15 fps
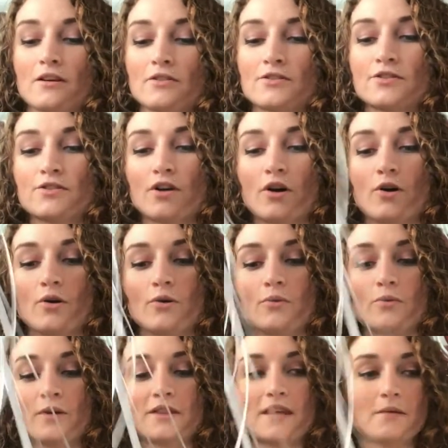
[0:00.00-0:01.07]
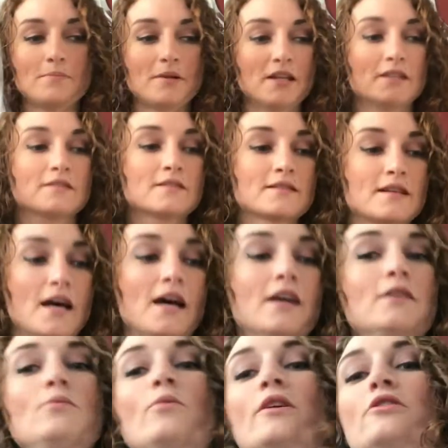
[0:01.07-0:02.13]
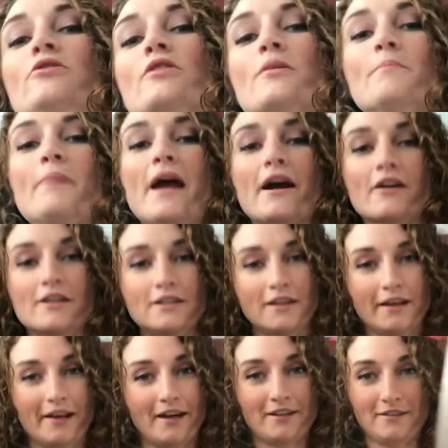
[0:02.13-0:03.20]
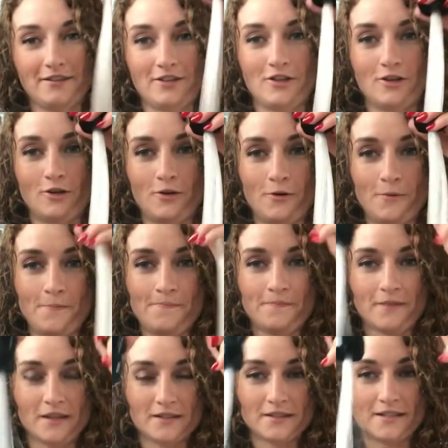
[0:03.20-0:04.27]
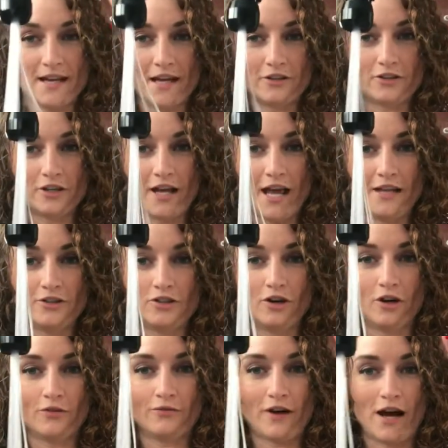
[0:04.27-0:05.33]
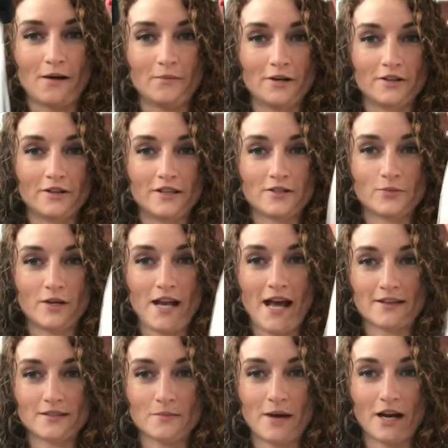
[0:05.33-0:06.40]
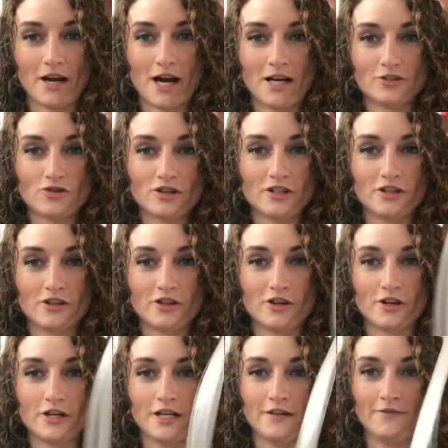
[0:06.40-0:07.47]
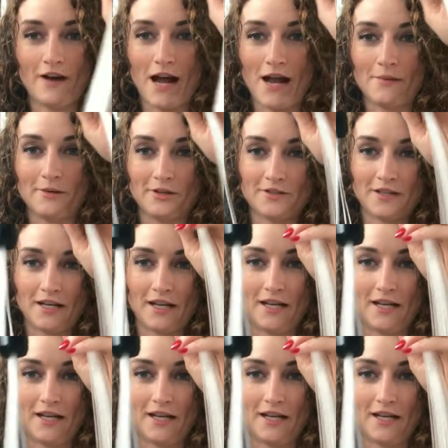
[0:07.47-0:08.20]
So with that being said, when you compare it next to the standard Glow fiber, this one has about 130 fibers in